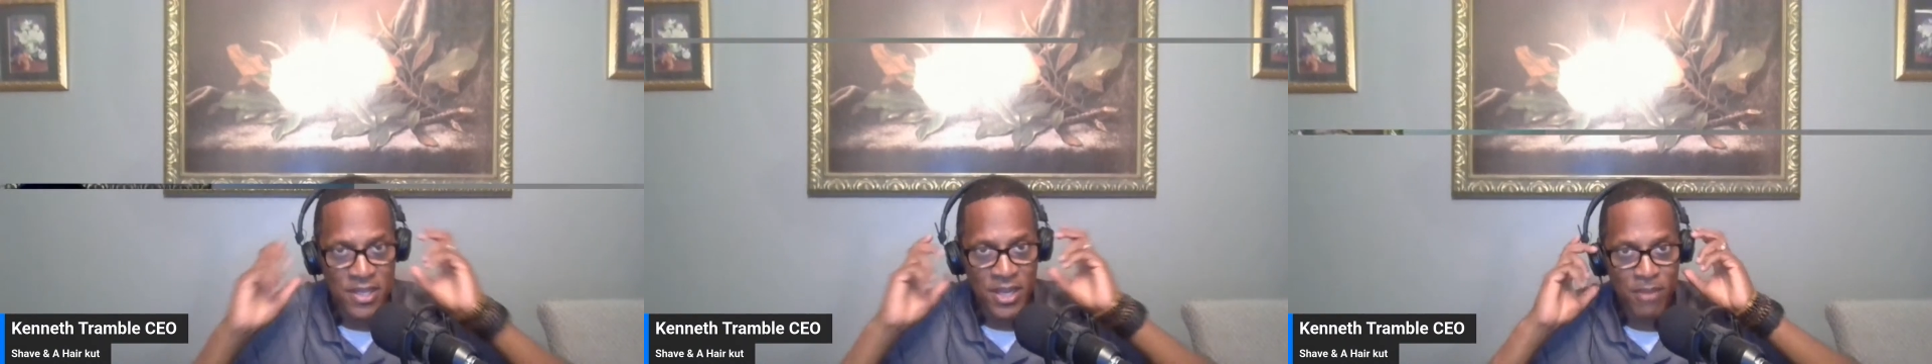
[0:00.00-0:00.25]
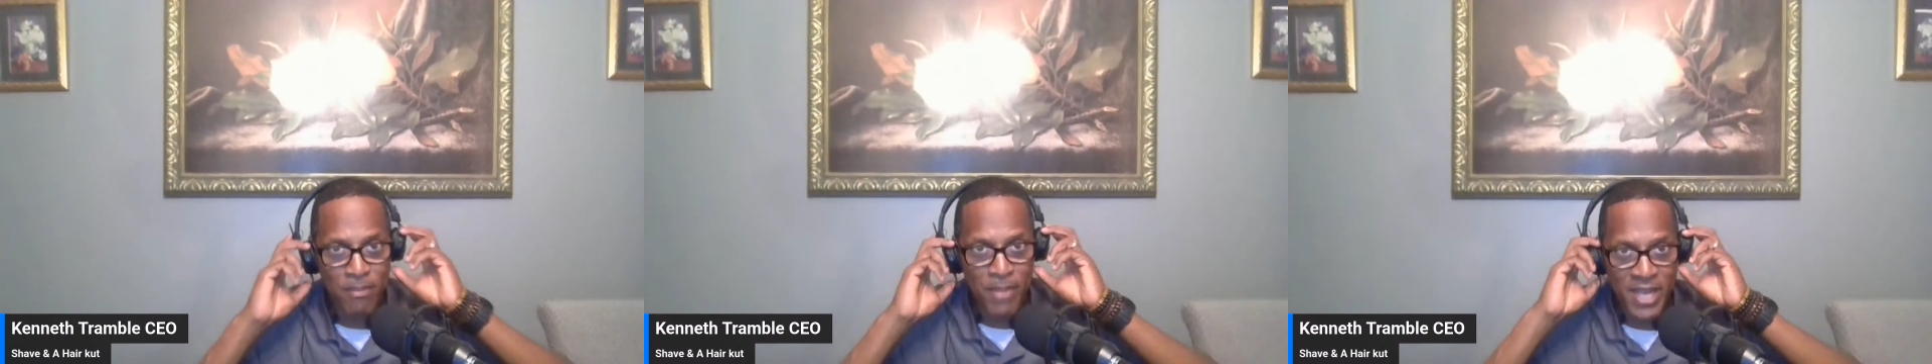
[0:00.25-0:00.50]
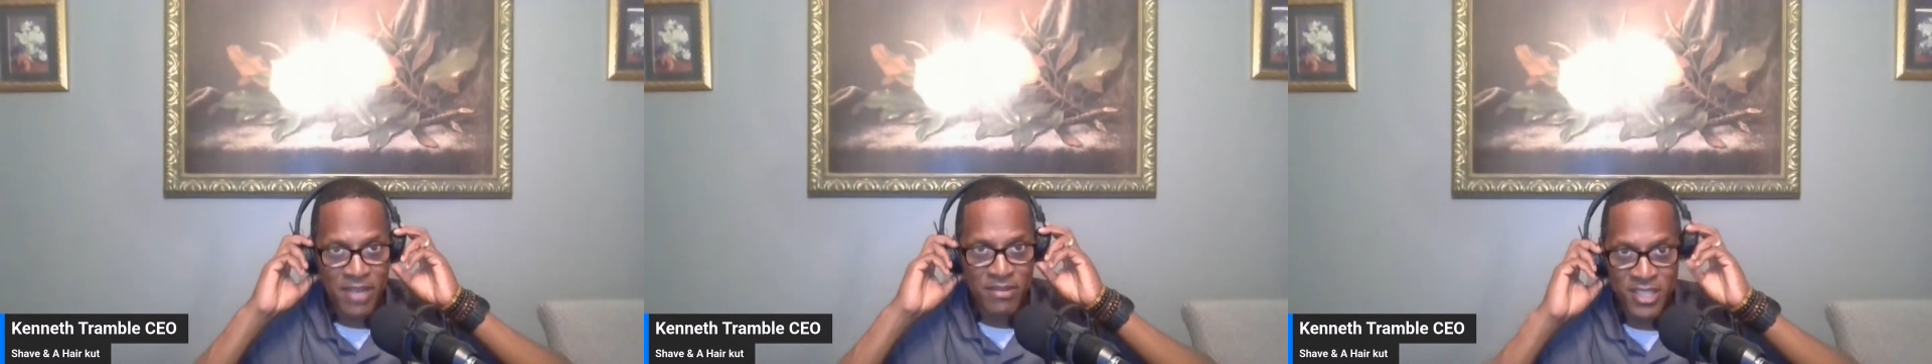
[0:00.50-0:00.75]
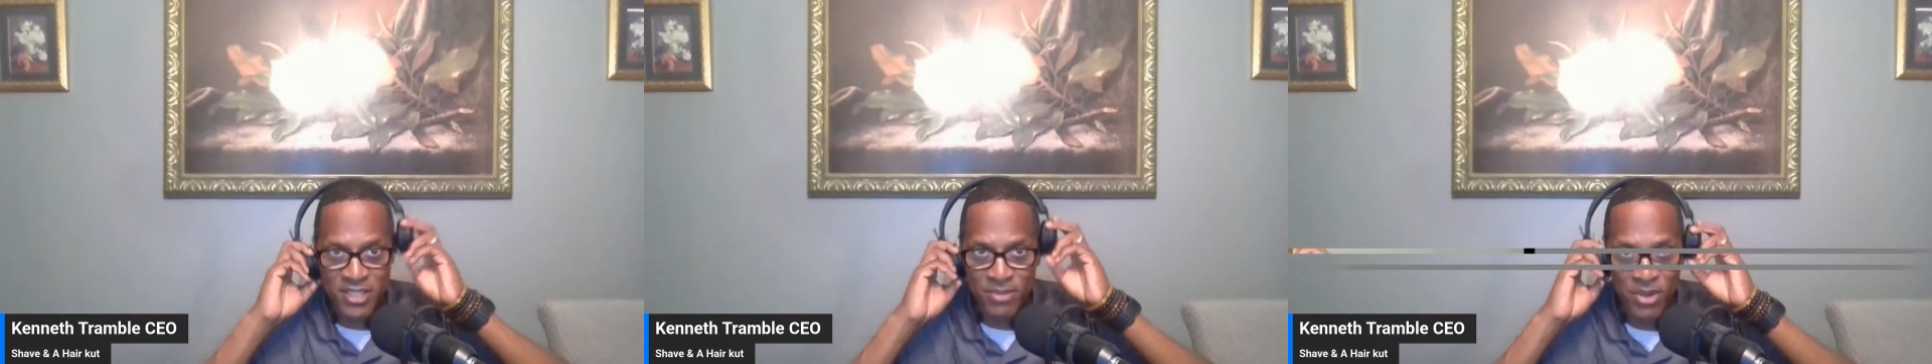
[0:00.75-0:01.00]
there a
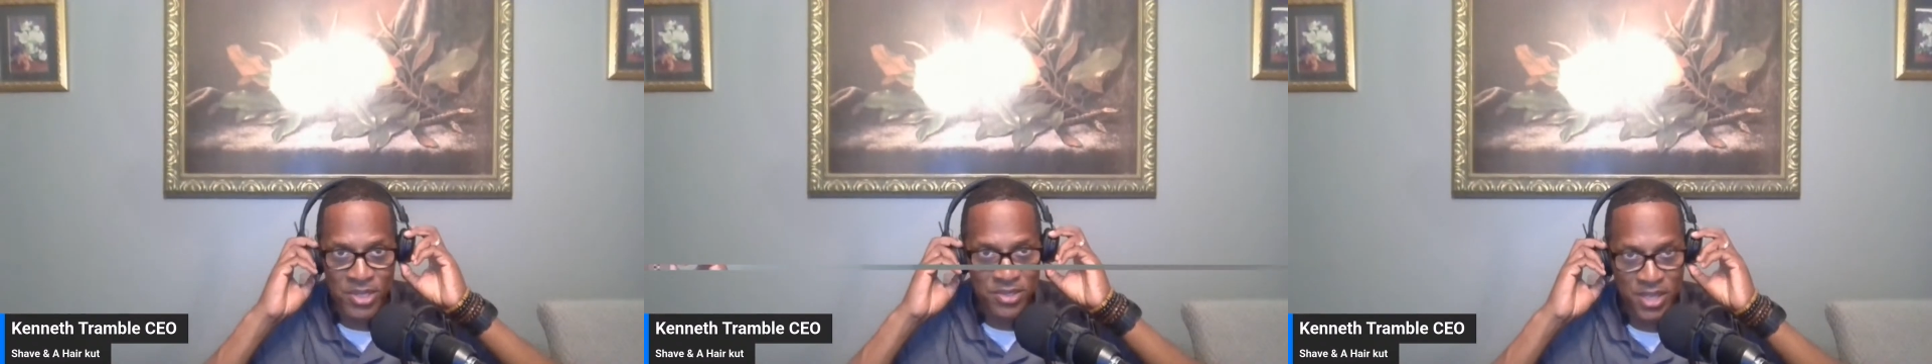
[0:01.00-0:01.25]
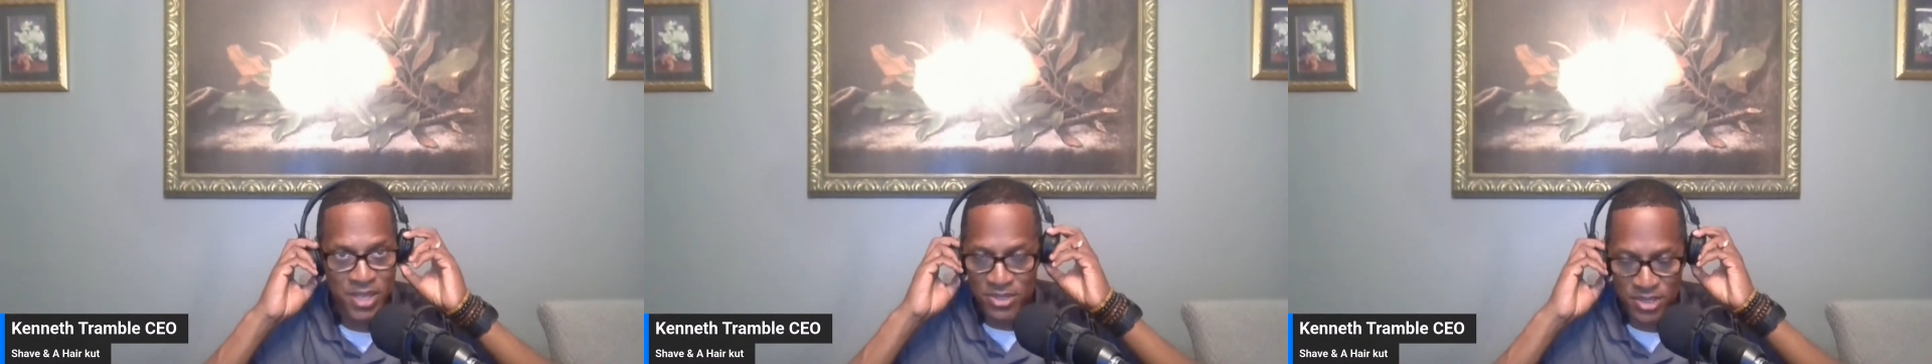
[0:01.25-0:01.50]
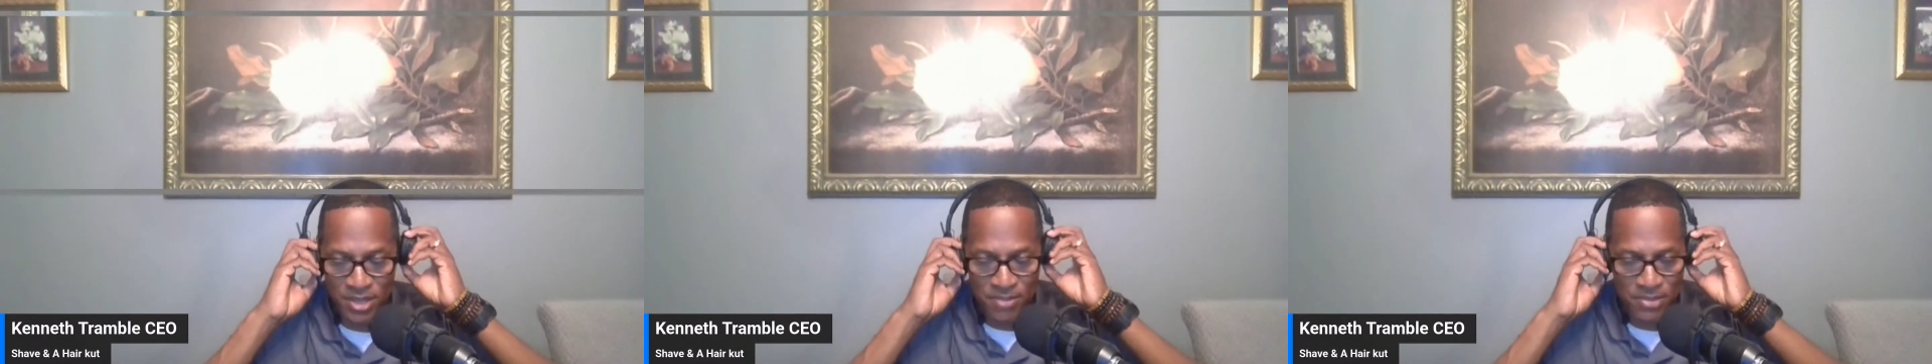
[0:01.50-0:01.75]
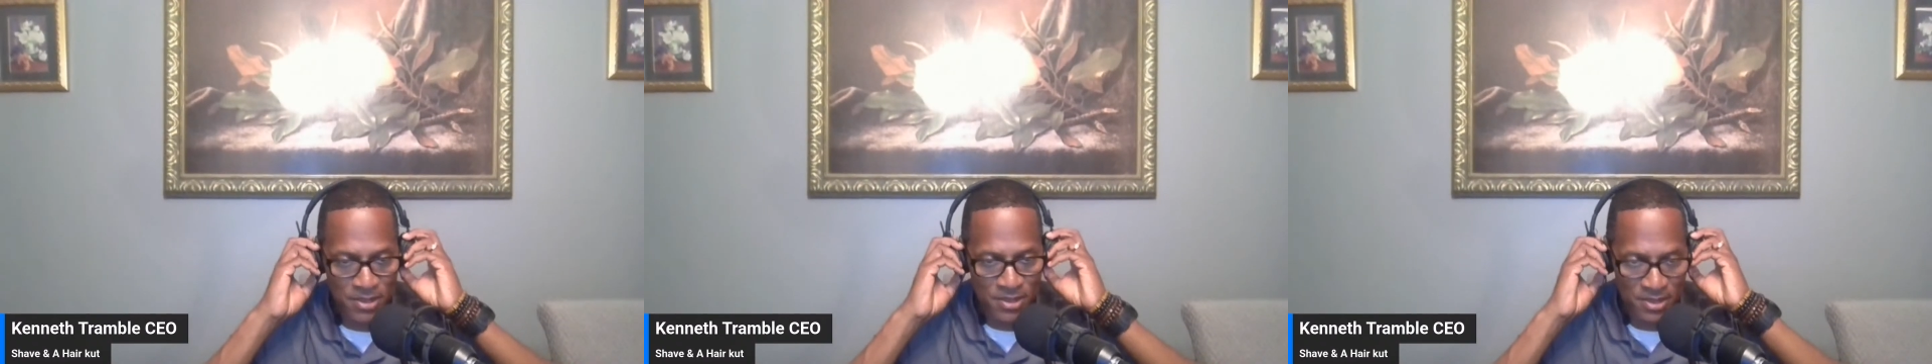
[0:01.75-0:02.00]
mechanism or is there
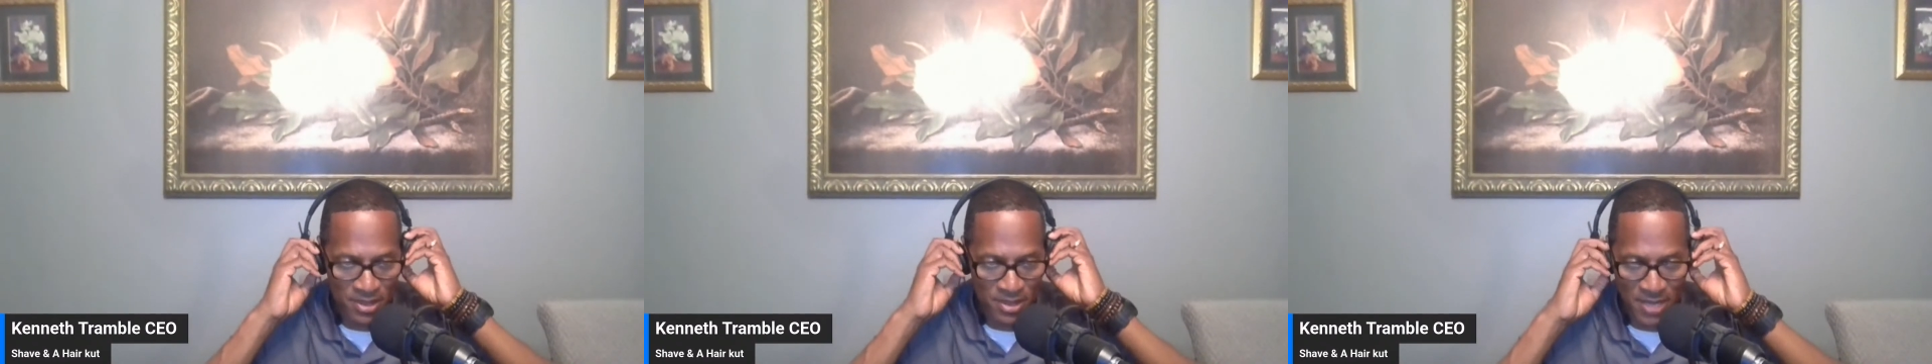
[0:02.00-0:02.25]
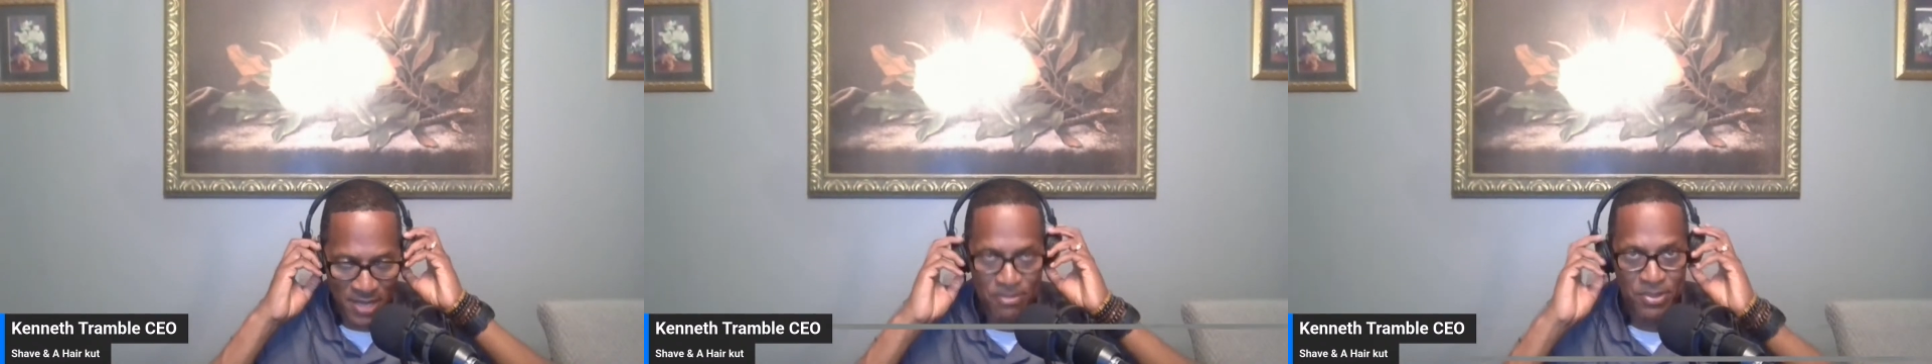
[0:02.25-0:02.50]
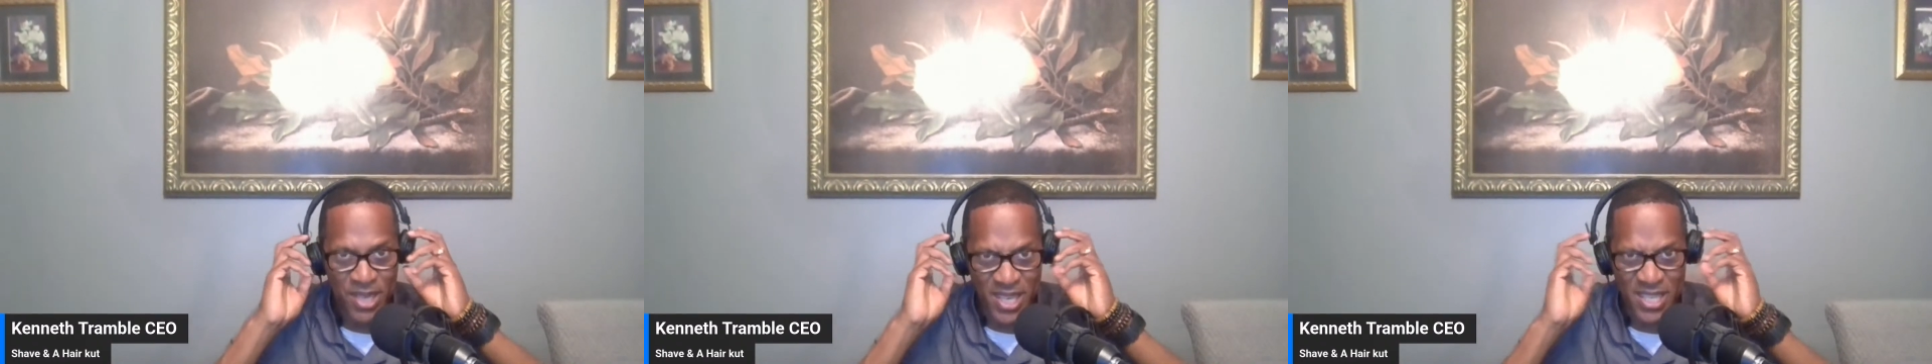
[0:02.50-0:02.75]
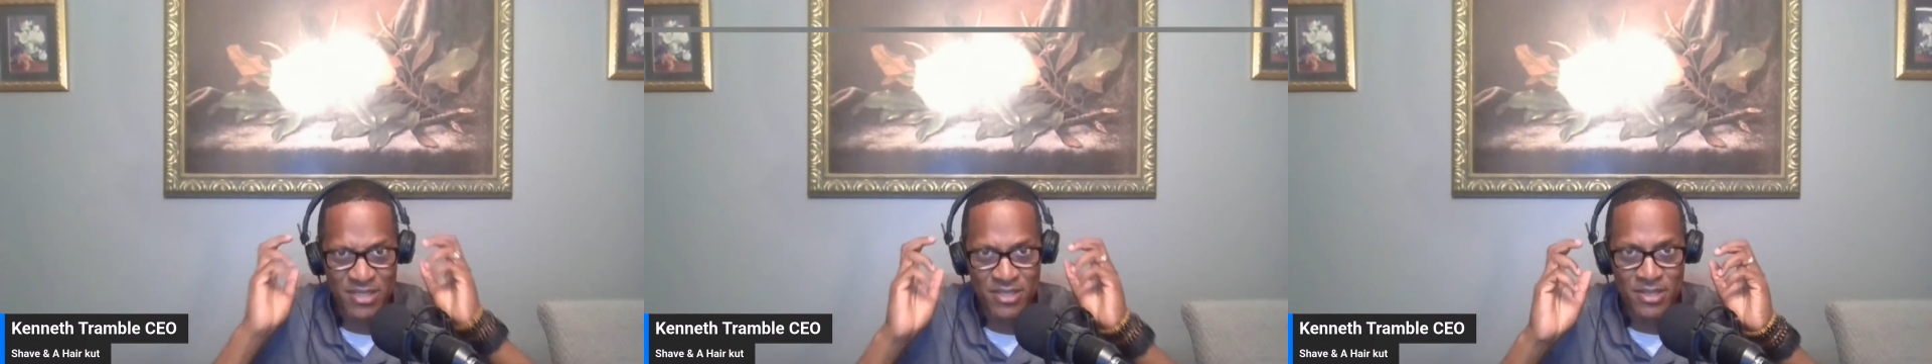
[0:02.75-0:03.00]
something in
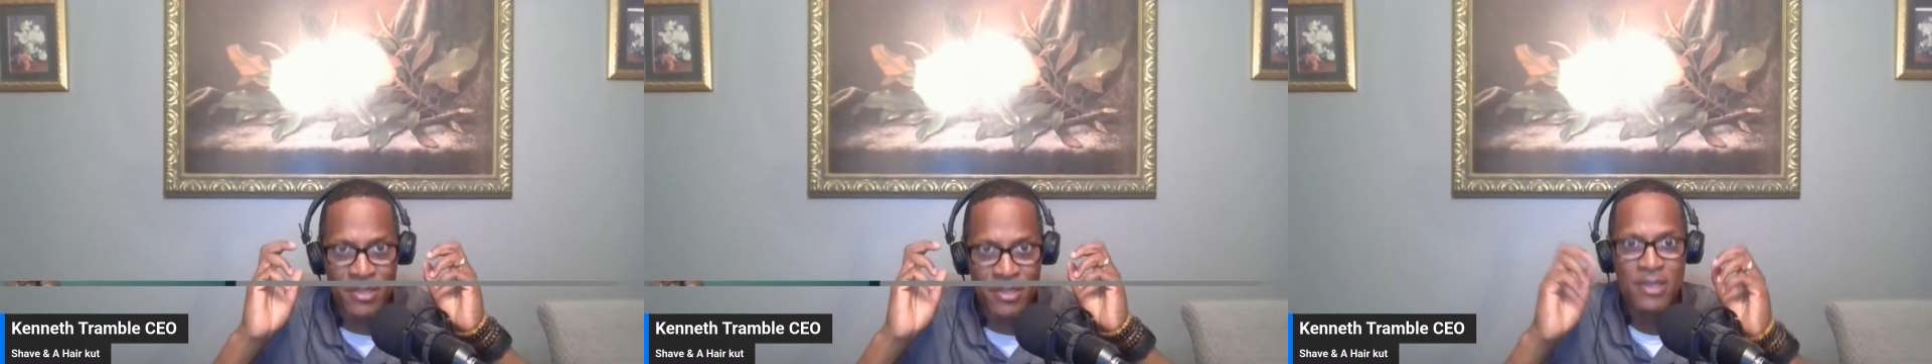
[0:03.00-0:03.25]
place